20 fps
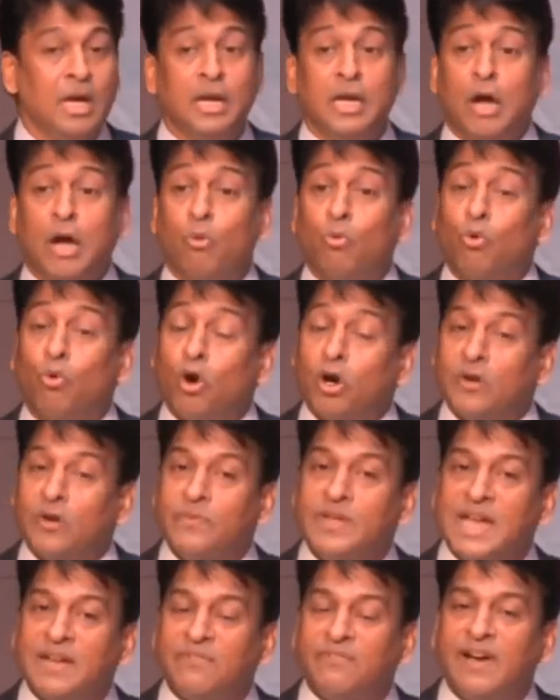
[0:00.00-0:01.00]
Now, what
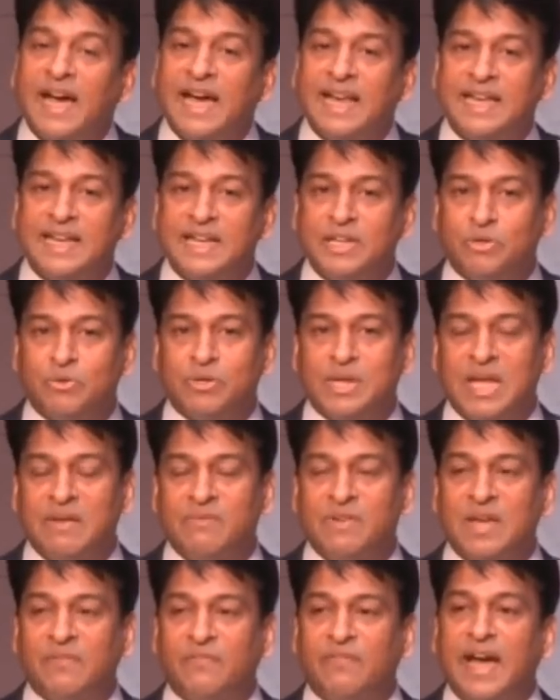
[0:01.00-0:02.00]
we are filing today,
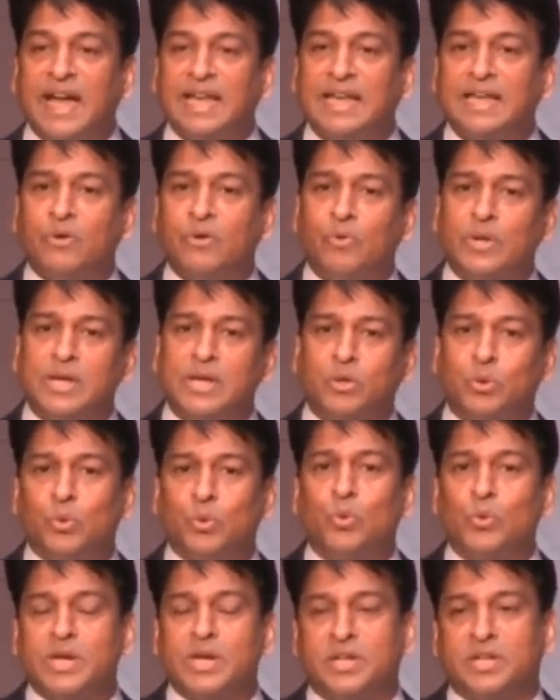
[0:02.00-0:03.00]
we are filing only
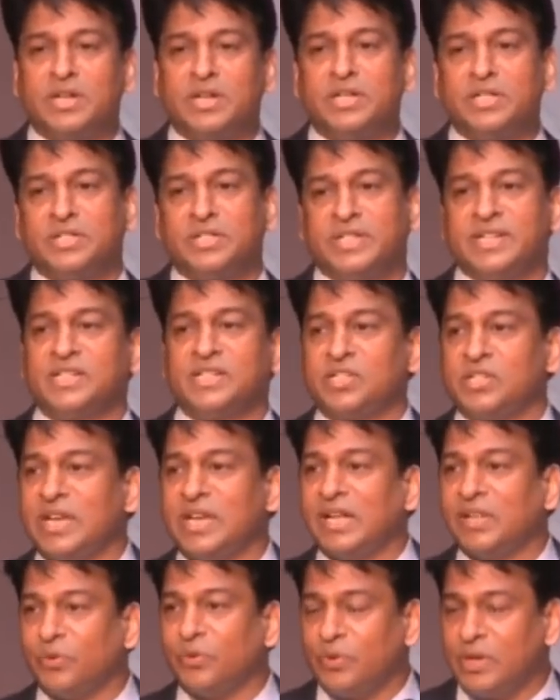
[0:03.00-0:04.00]
2 return
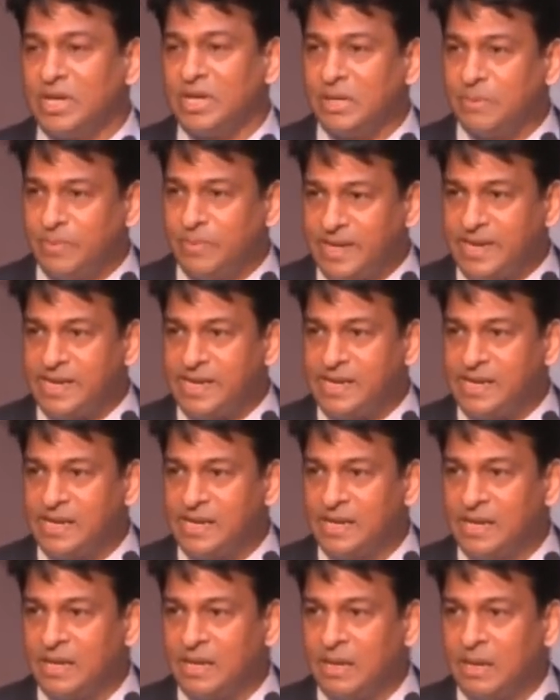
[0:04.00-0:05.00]
GSTR
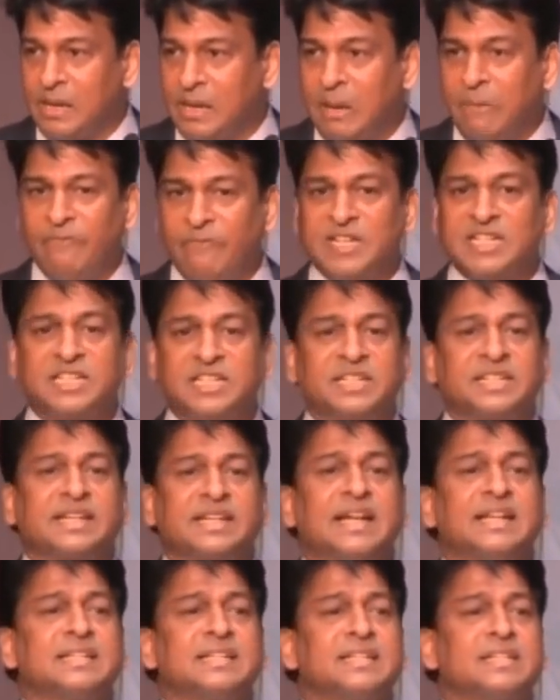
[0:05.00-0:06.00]
3V, which is
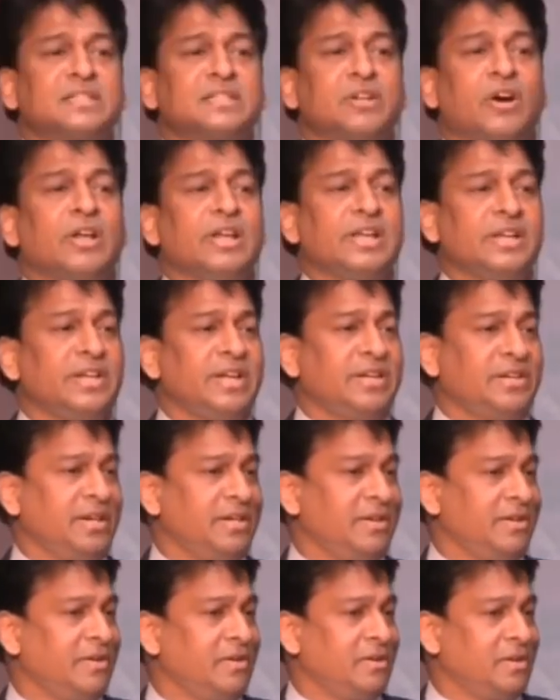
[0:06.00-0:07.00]

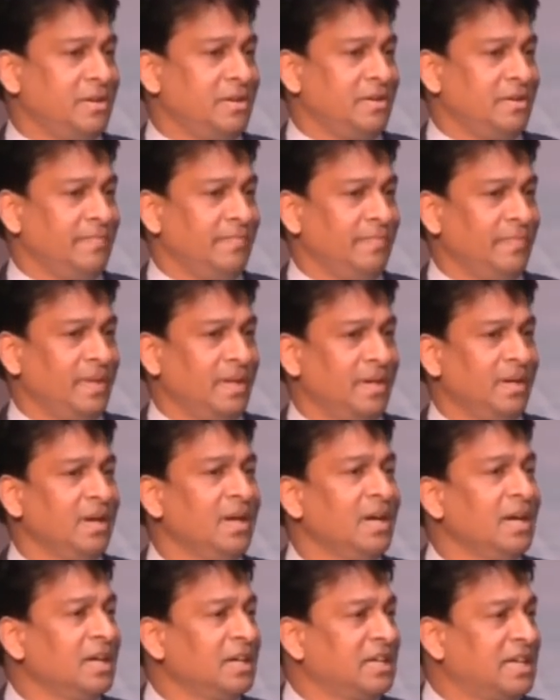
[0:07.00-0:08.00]
consolidated return.
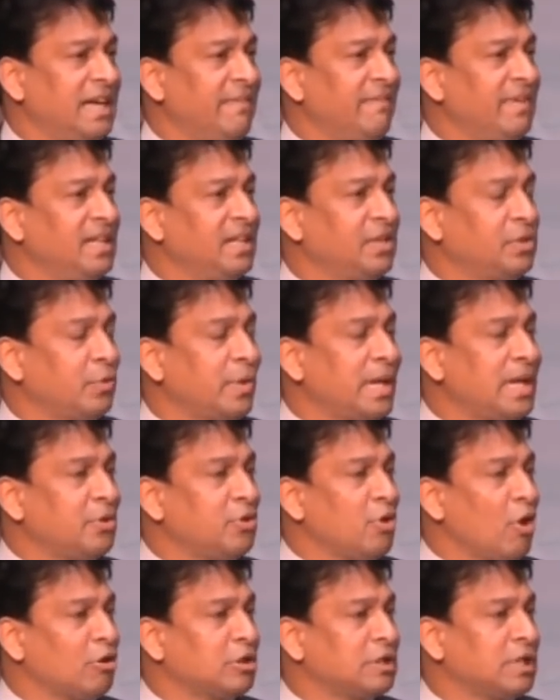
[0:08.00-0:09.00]
Table 3
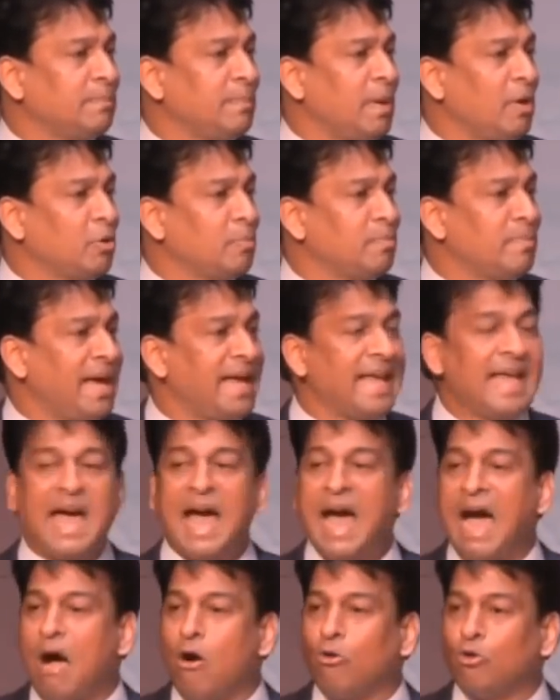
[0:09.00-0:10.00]
talks about my
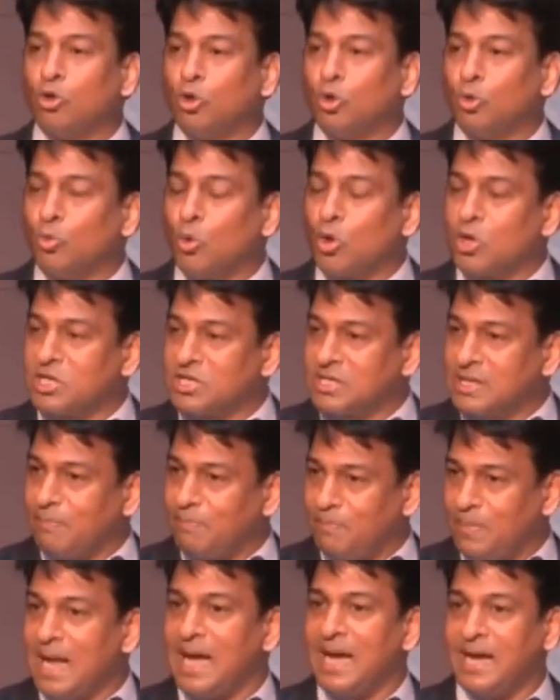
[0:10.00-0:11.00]
outward
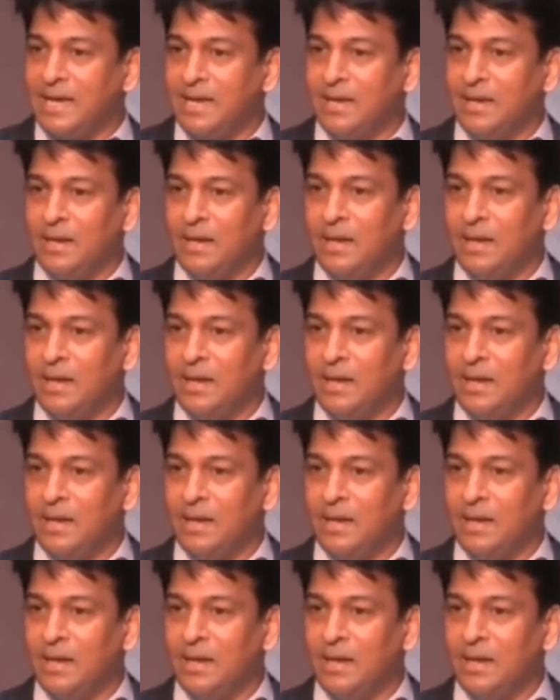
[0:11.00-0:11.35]
supply.